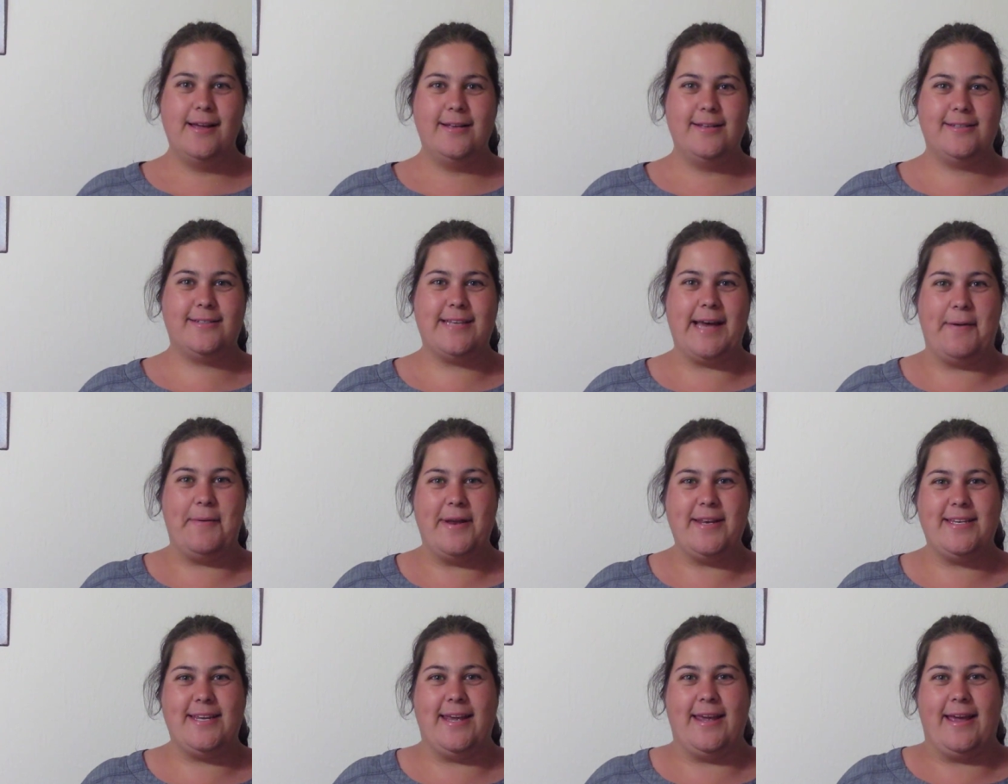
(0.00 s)

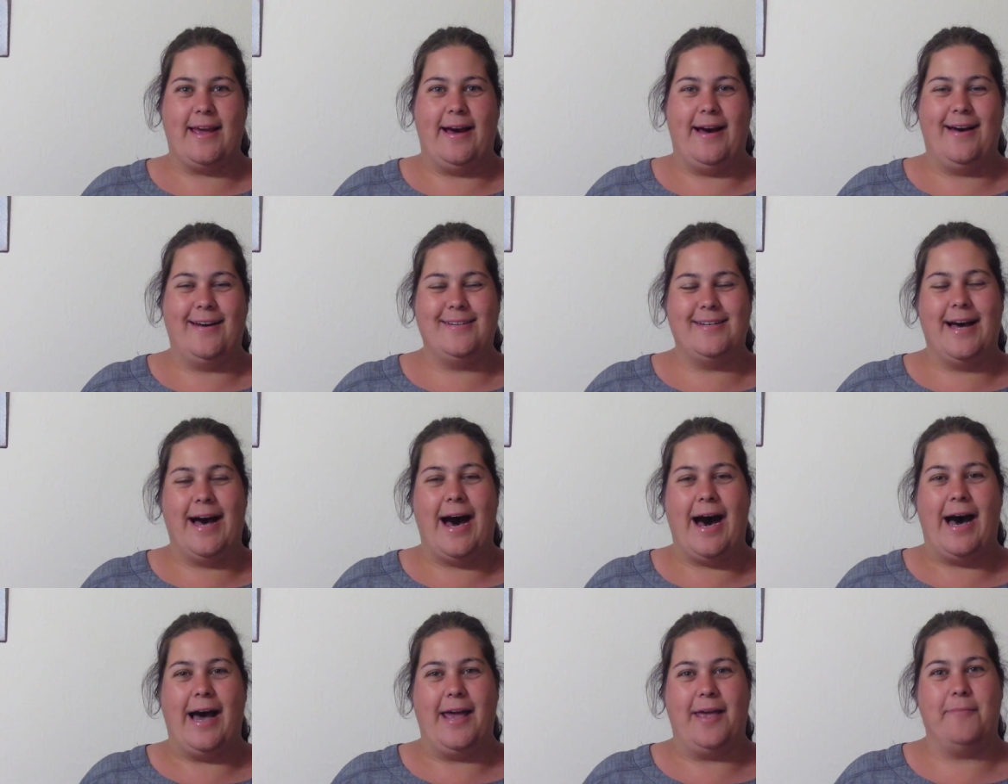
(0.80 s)
Sawandika.
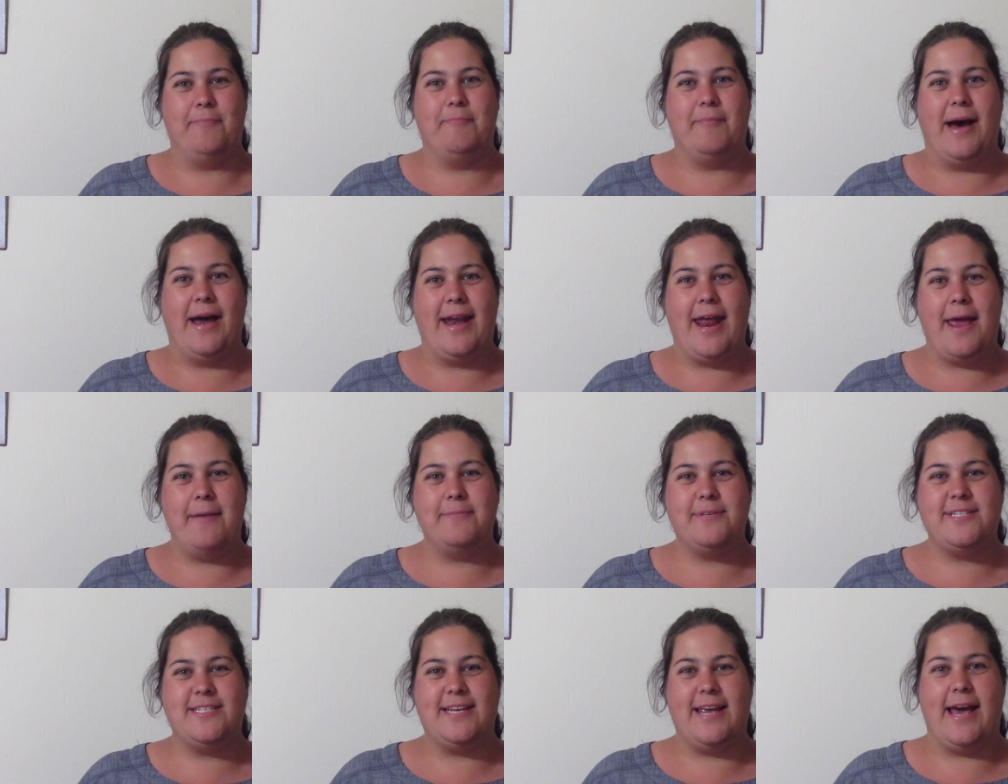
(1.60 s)
Hi, my
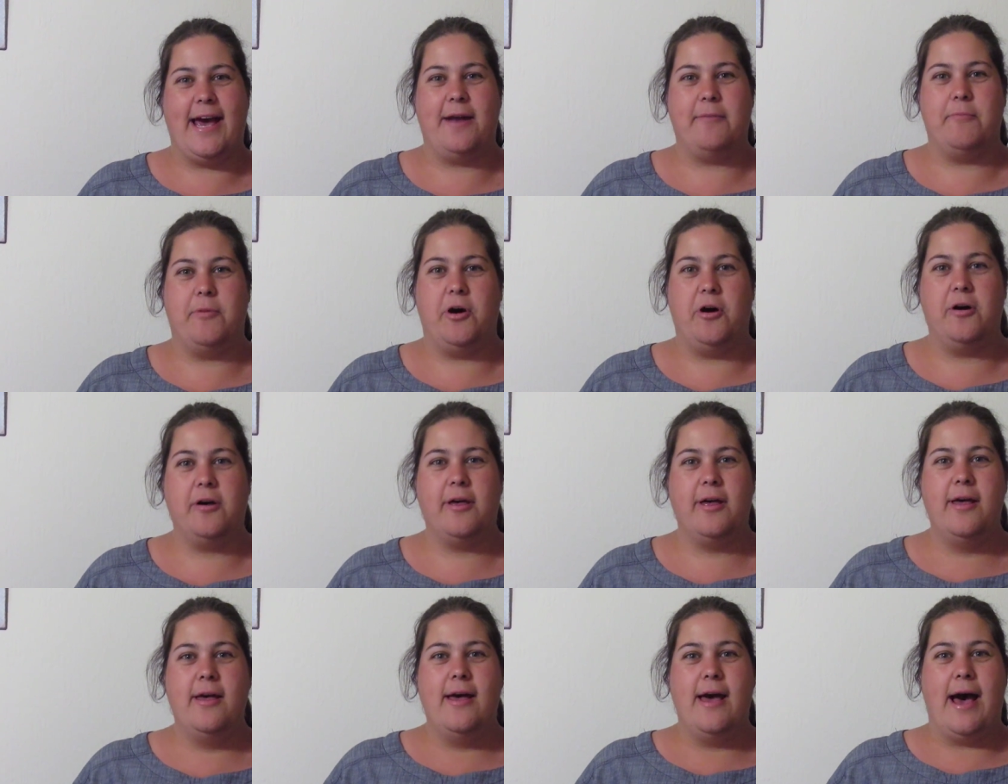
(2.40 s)
name's Ceanne Mogg.
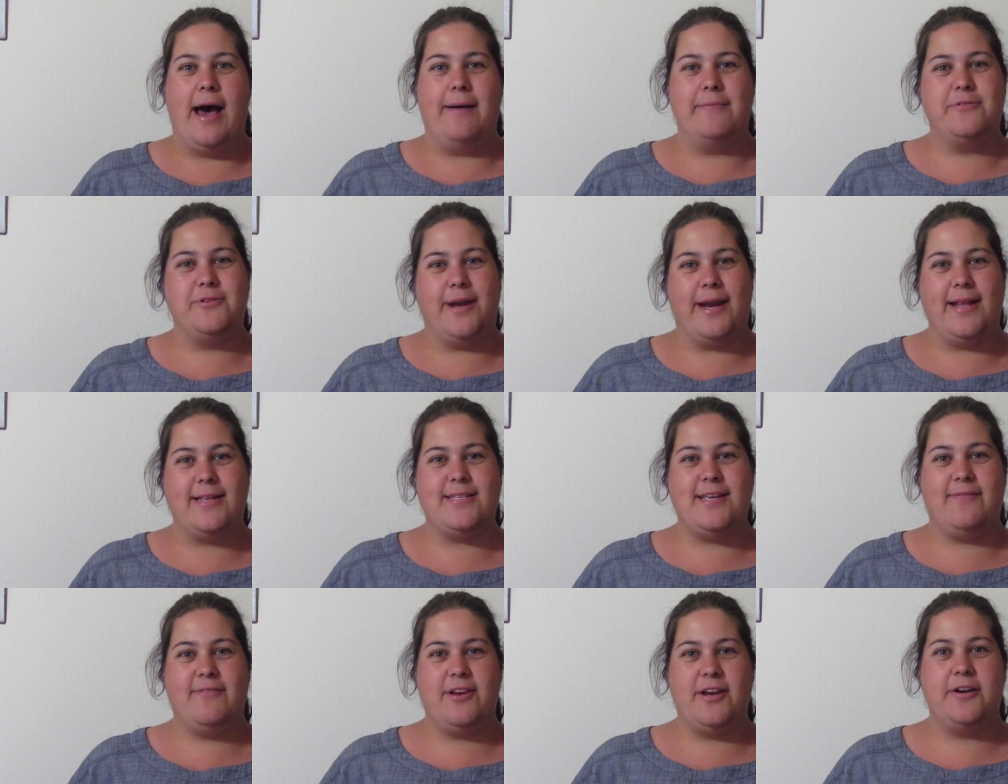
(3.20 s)
I'm
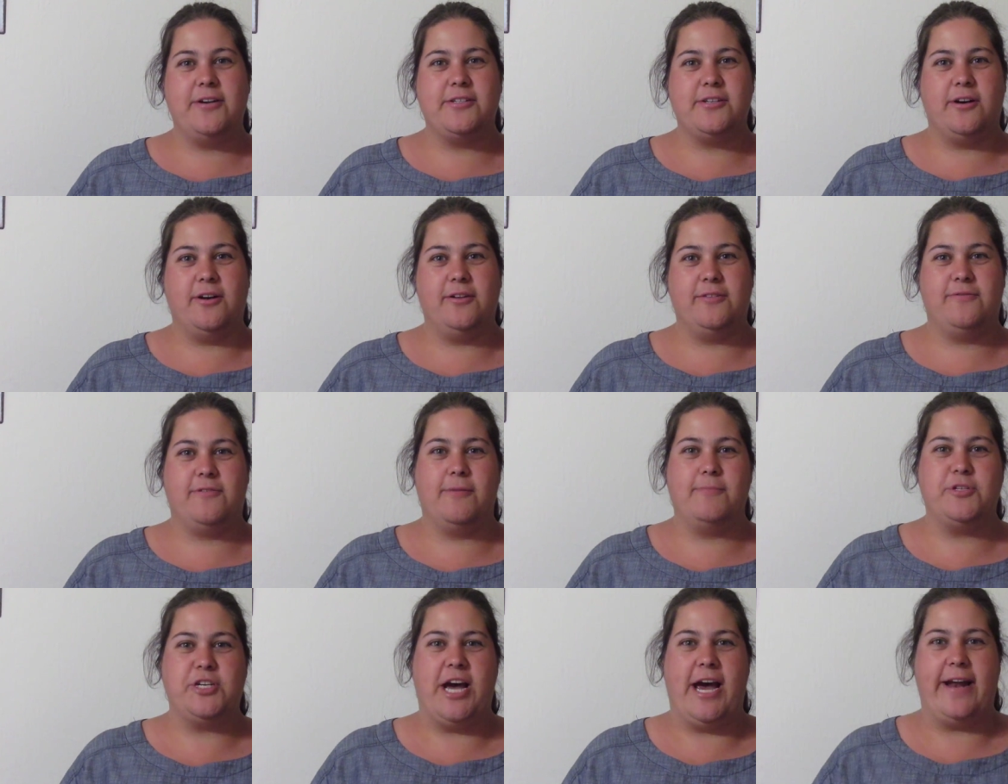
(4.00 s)
27 years old
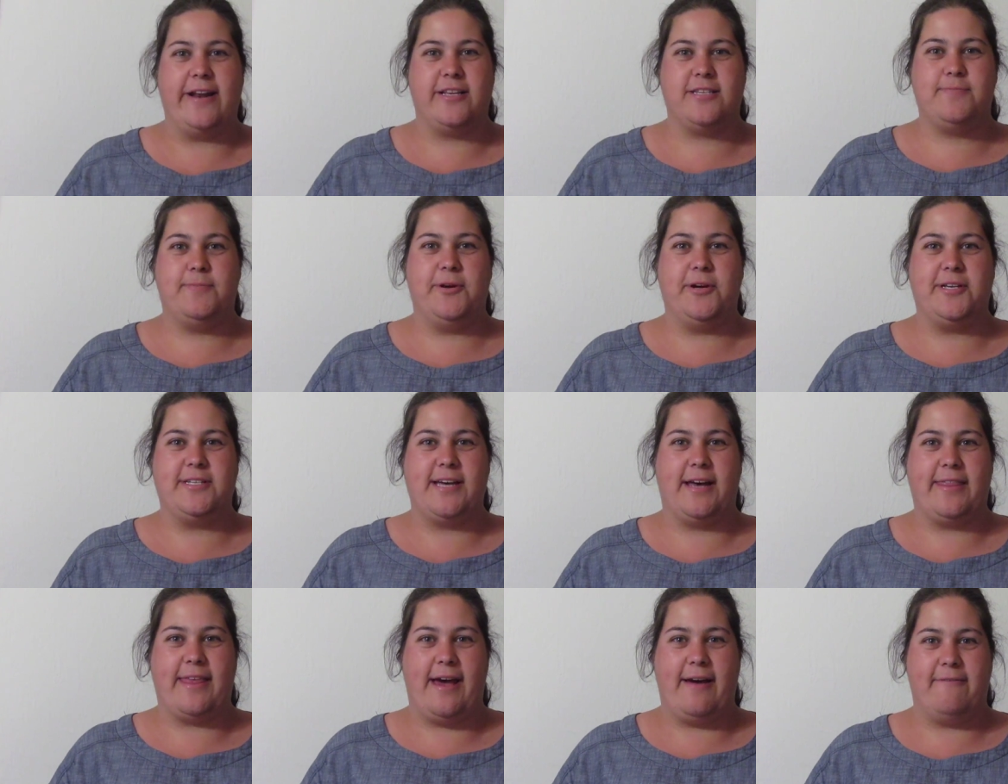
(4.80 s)
from Johannesburg,
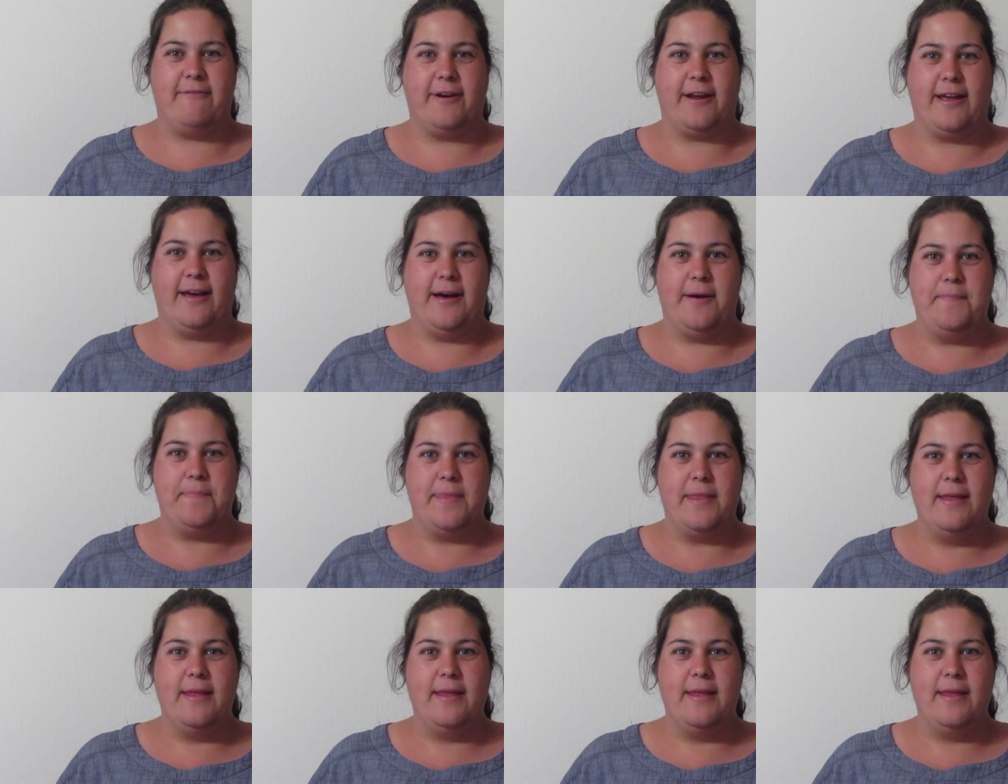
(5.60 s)
South Africa.